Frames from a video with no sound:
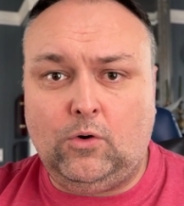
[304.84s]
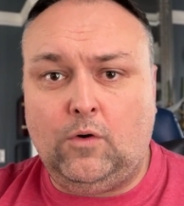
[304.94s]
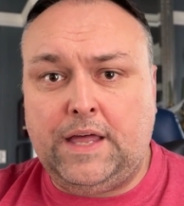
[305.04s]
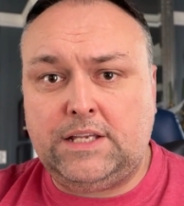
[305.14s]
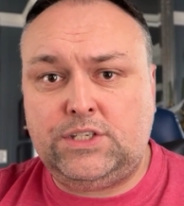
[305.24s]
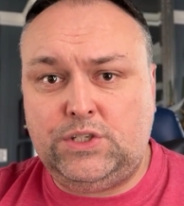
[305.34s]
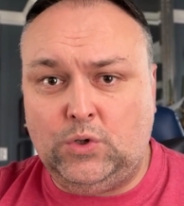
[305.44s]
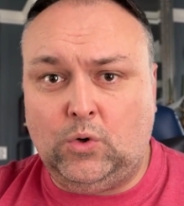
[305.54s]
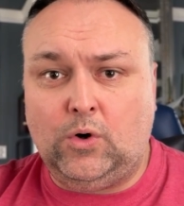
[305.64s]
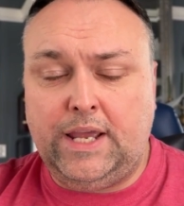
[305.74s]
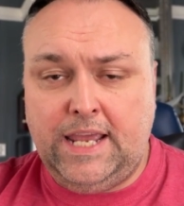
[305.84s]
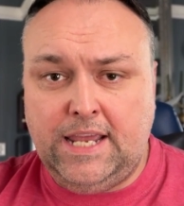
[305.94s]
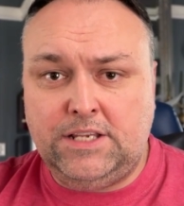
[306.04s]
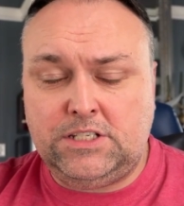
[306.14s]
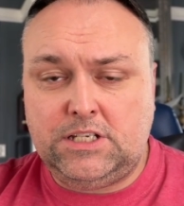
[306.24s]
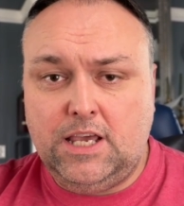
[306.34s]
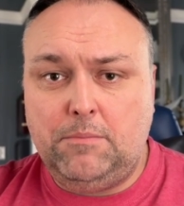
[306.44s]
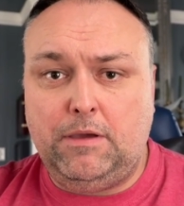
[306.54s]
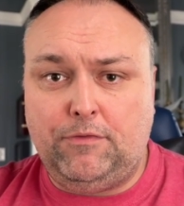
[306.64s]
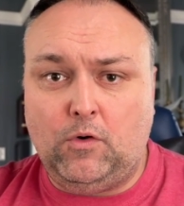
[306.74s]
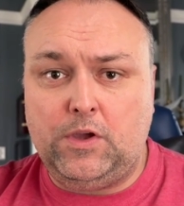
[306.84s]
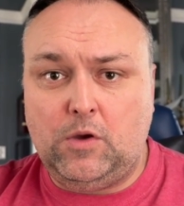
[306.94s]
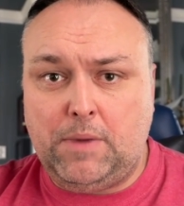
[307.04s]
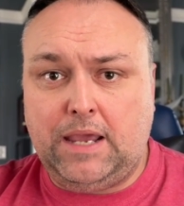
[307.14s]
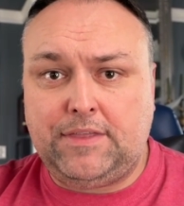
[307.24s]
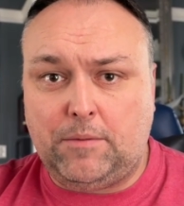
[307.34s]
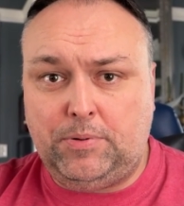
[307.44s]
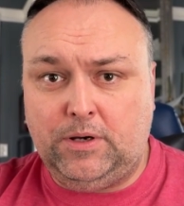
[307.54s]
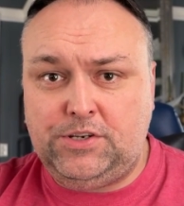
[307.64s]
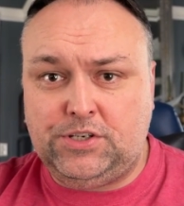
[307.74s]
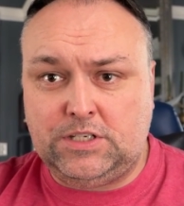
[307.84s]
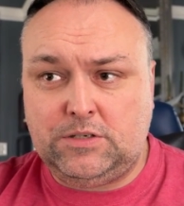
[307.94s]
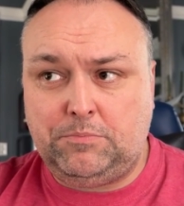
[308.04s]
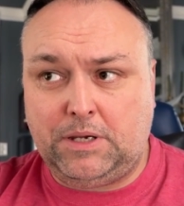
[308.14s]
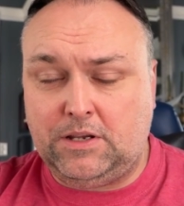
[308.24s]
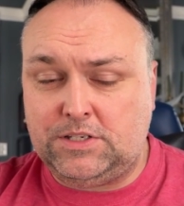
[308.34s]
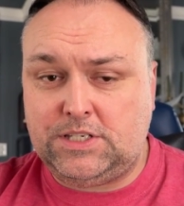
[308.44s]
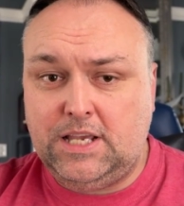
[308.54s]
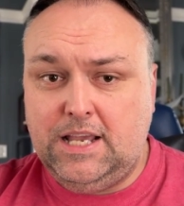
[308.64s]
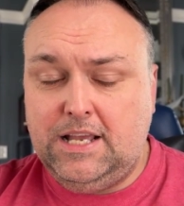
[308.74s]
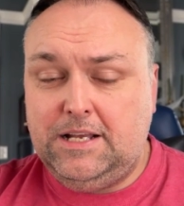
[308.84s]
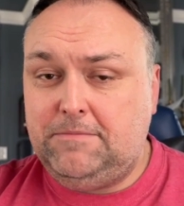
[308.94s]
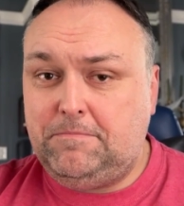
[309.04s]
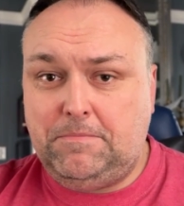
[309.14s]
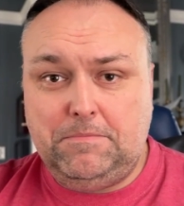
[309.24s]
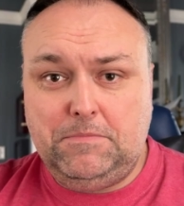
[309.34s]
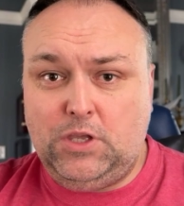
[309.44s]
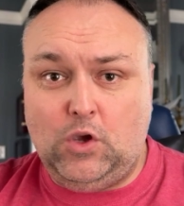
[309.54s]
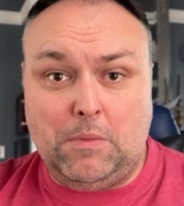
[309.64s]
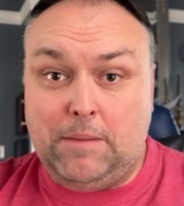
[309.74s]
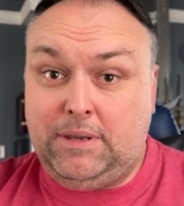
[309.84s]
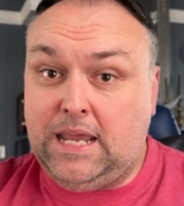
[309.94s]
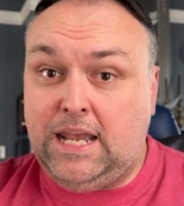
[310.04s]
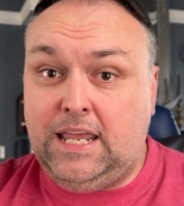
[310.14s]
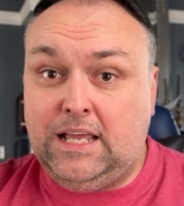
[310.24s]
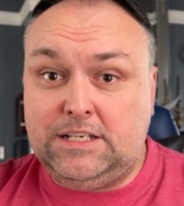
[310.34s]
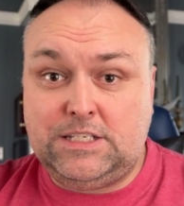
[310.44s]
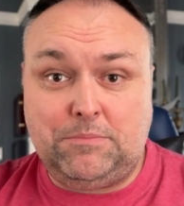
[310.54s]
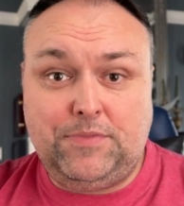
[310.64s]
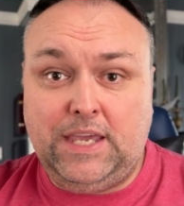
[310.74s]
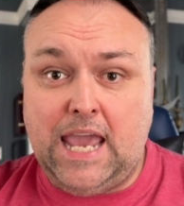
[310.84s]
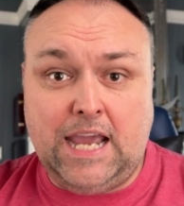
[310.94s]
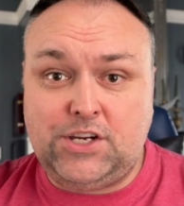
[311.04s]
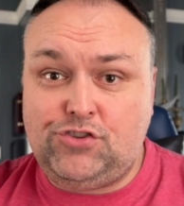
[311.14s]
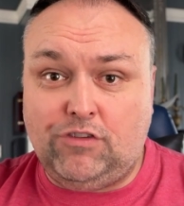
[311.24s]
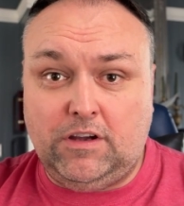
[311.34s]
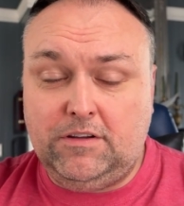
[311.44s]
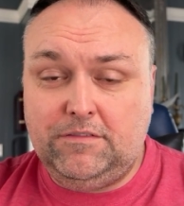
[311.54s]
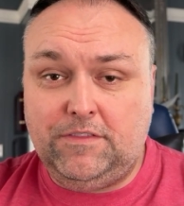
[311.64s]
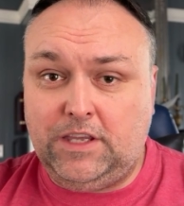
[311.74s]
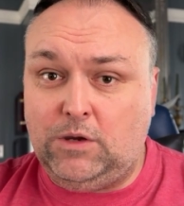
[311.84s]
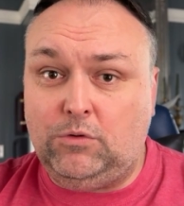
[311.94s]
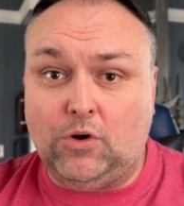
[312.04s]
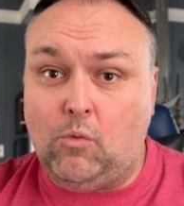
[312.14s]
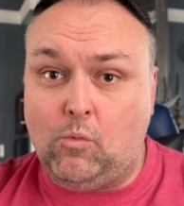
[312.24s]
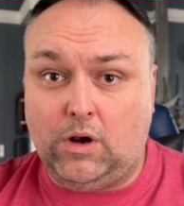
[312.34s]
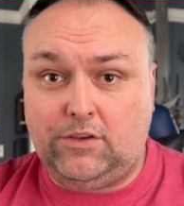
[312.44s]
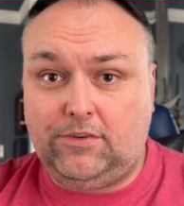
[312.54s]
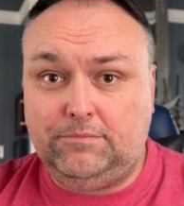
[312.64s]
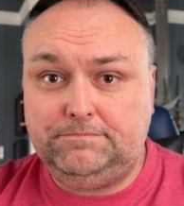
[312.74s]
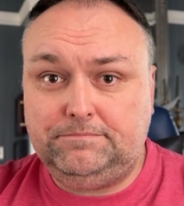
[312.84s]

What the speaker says: or that store is before you make that purchase, because you might be getting something extra that you don't want.